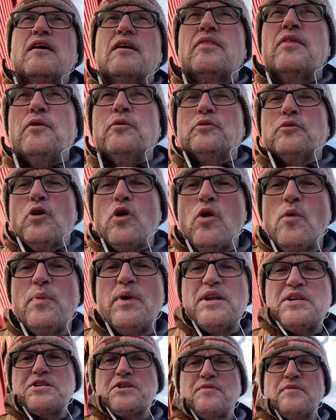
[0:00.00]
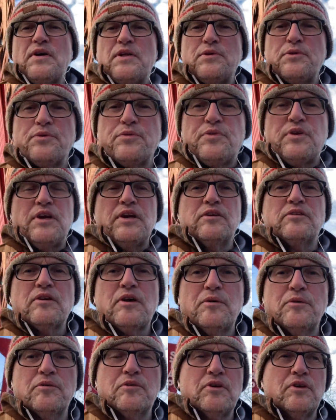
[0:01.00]
There was a whole bunch of other things
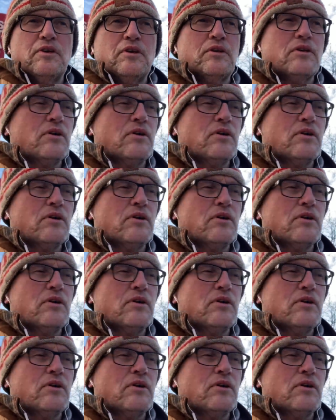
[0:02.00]
I was going to